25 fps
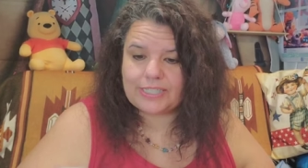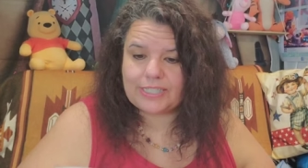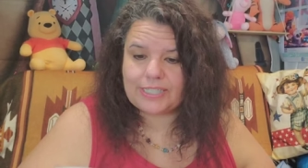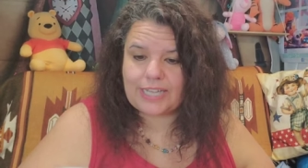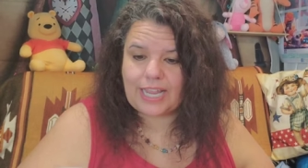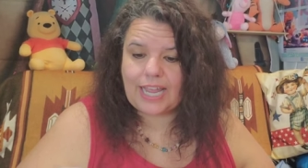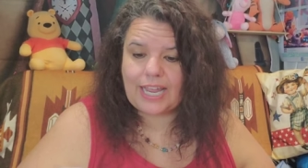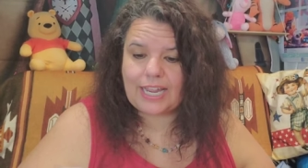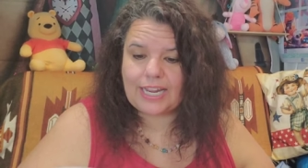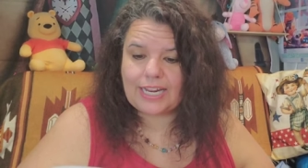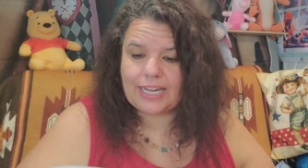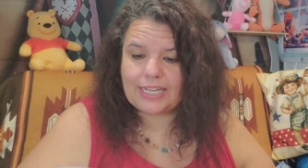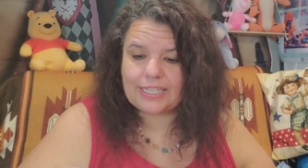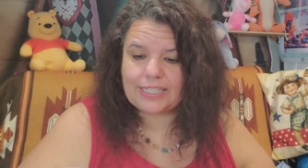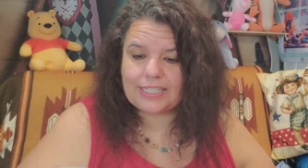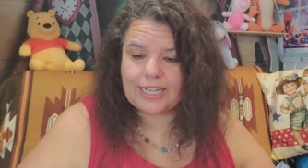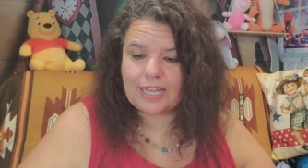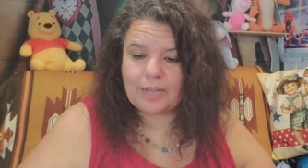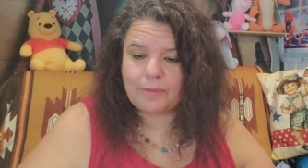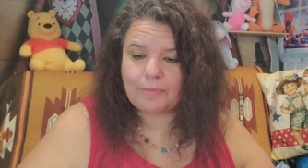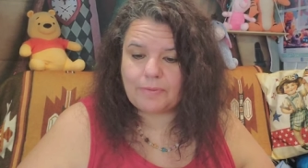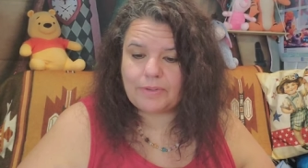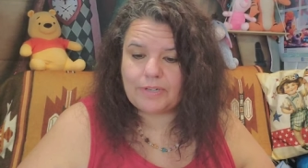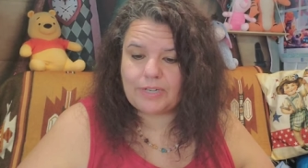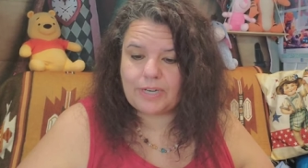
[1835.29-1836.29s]
Yeah, it has a
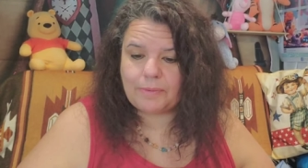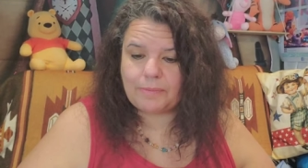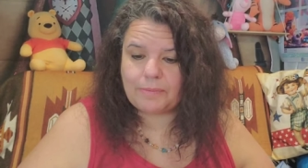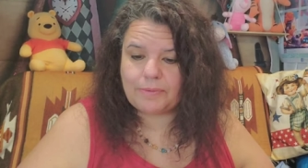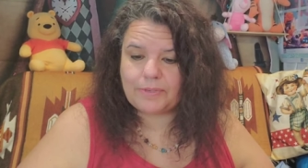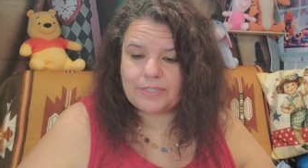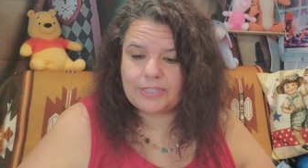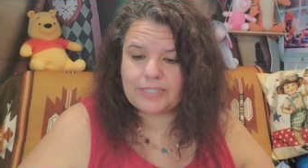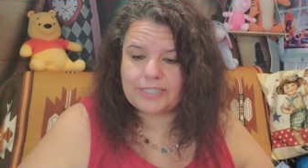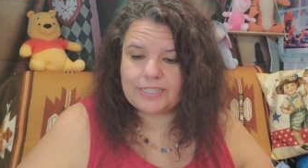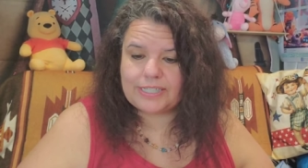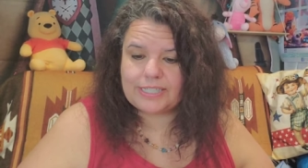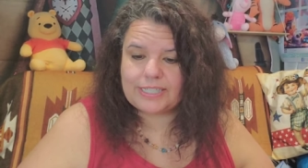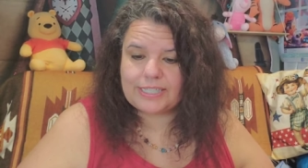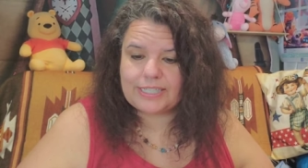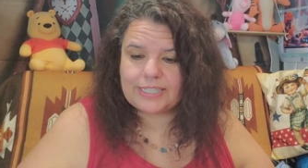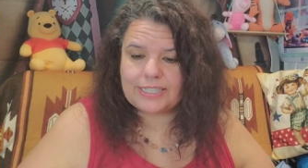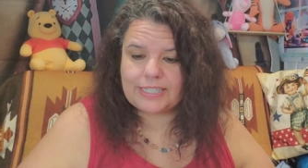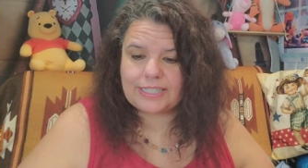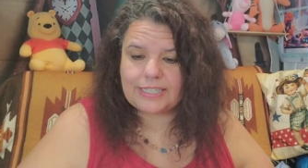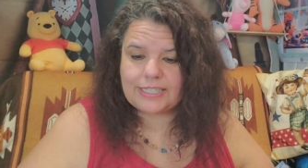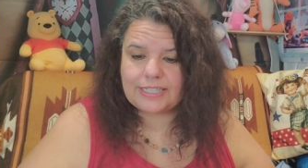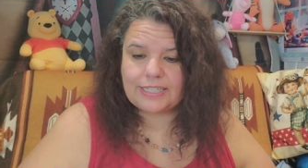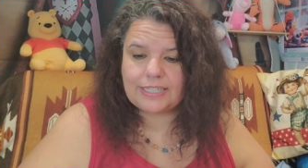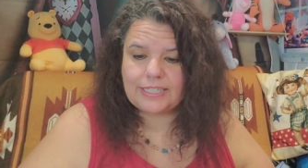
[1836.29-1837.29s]
couple
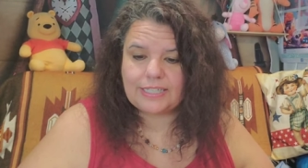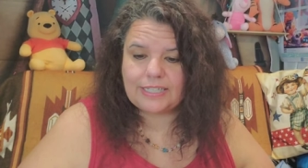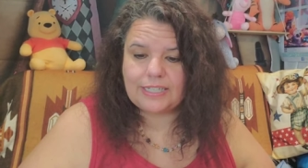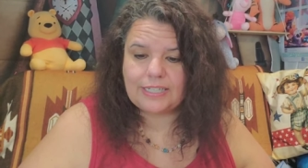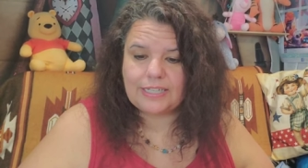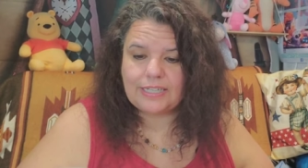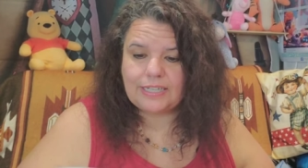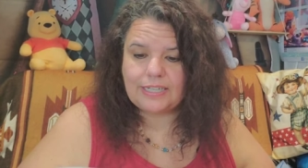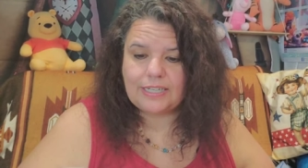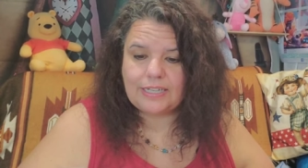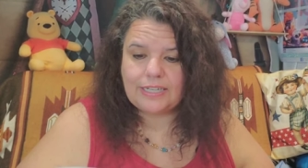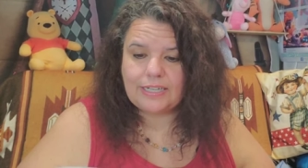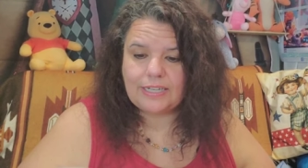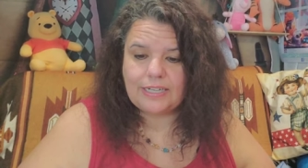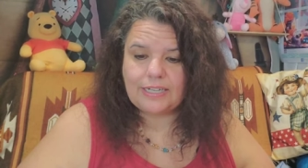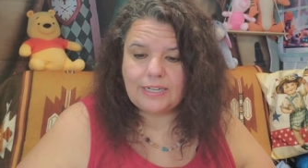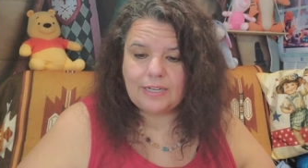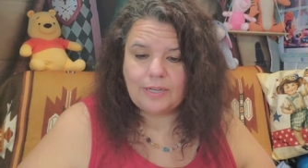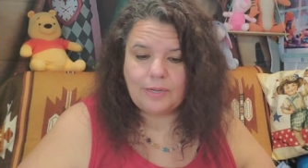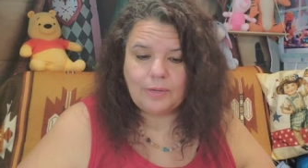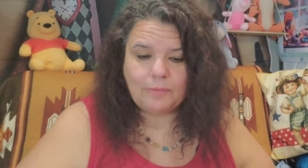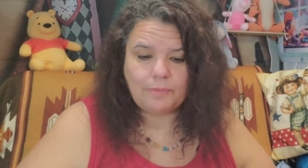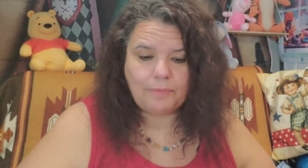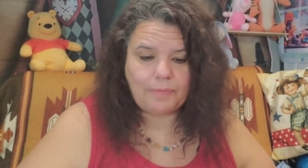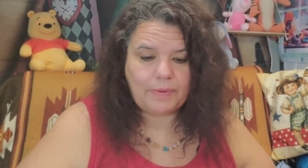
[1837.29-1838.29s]
numbers,
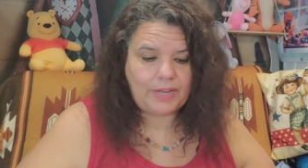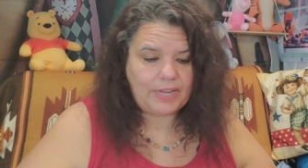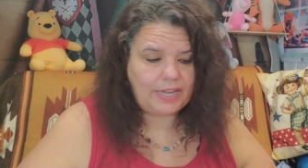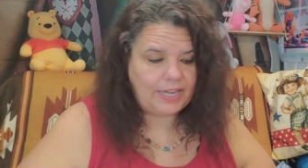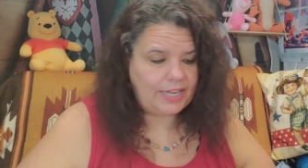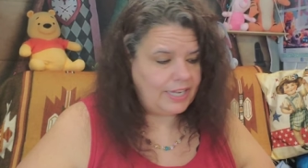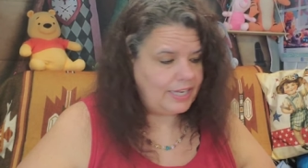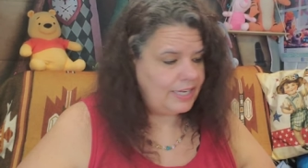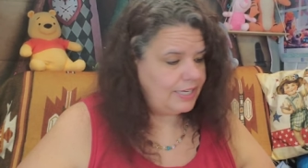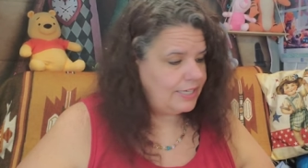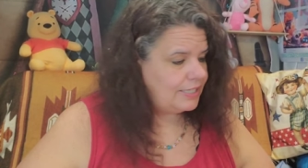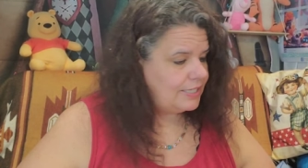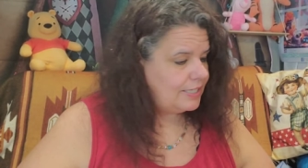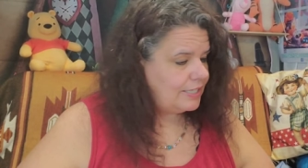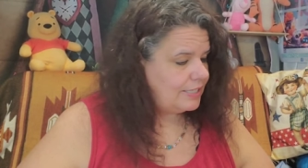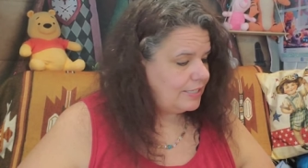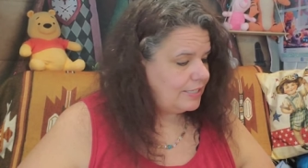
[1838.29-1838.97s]
but